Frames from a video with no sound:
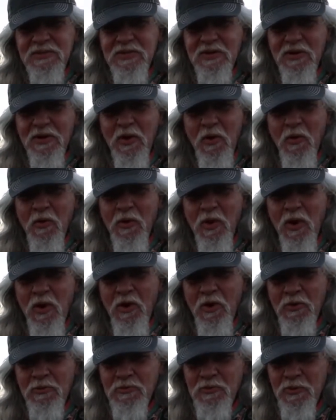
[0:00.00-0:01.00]
lower
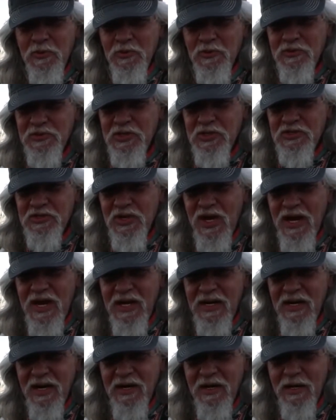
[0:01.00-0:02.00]
arms were just
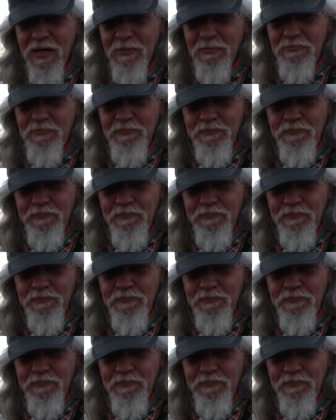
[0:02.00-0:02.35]
ate up.